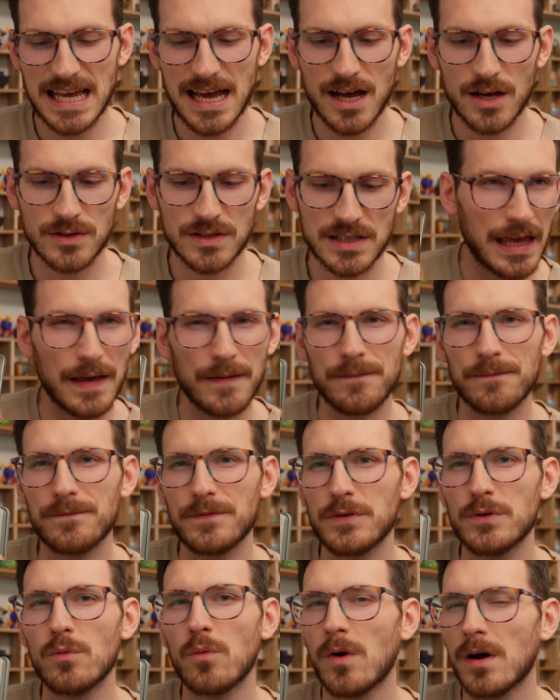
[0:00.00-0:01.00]
House. If
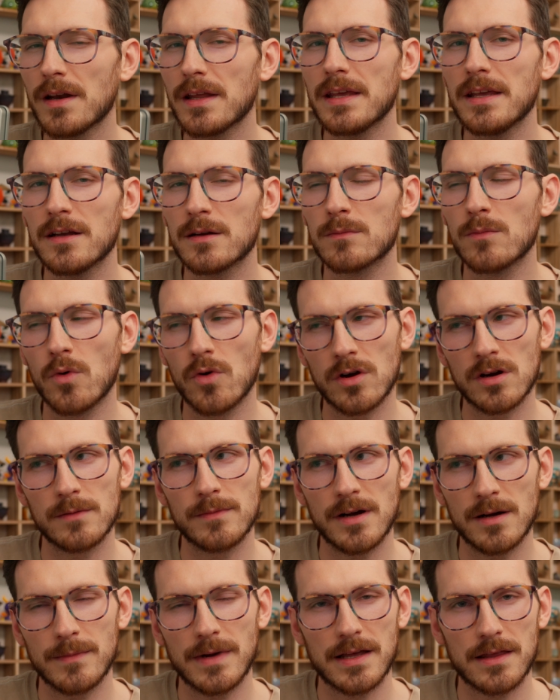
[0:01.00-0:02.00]
you wanna hear more
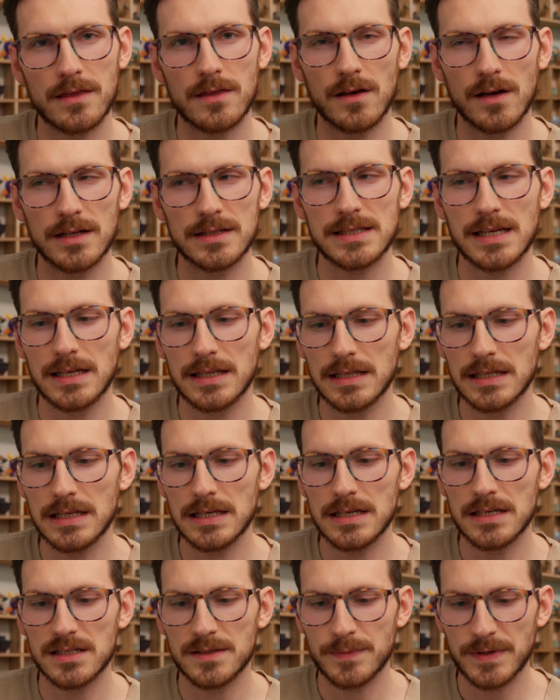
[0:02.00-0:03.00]
about my thoughts on
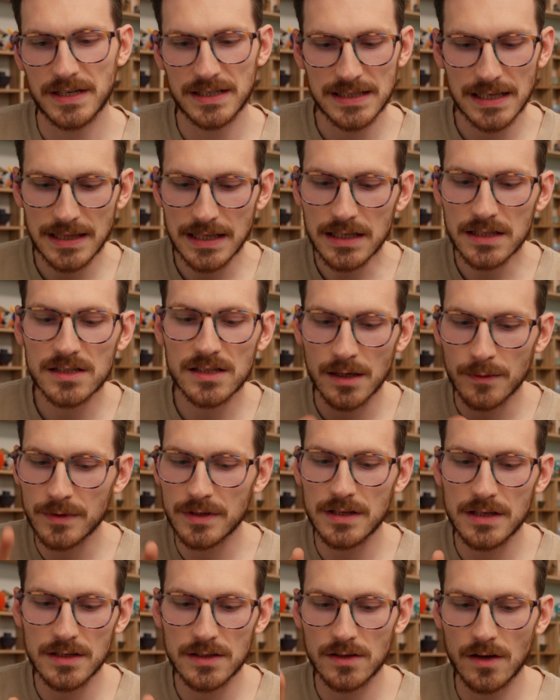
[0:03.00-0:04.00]
these, because I think some of
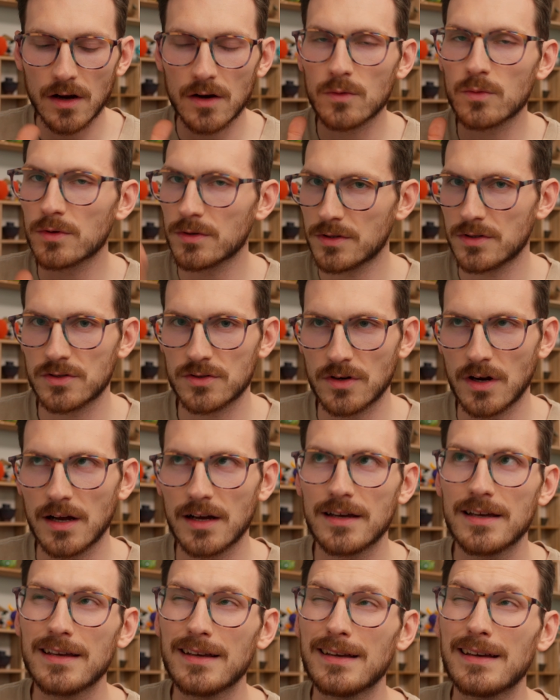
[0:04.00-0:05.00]
these are worth
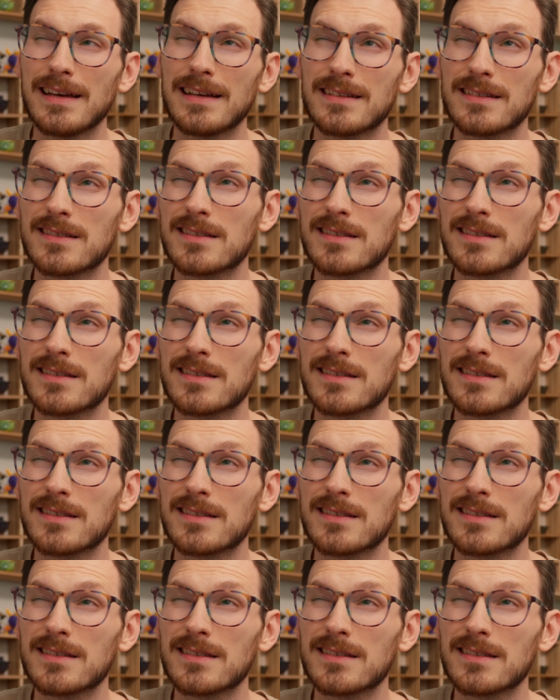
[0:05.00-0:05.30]
trying and